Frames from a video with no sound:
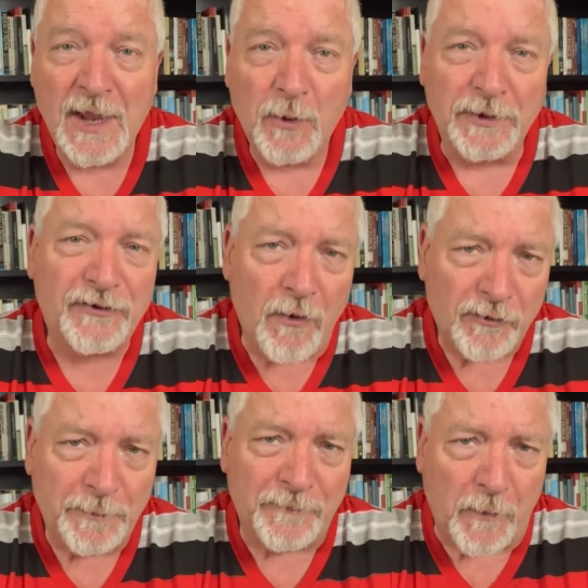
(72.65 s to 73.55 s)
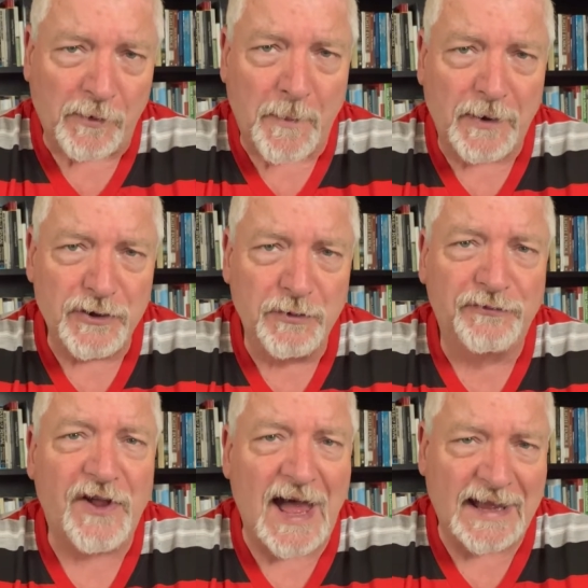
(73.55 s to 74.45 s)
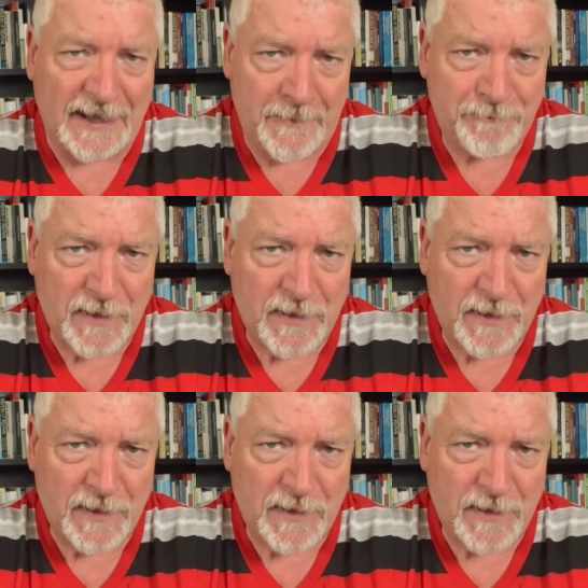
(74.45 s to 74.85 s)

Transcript: We talked before about Uzziah.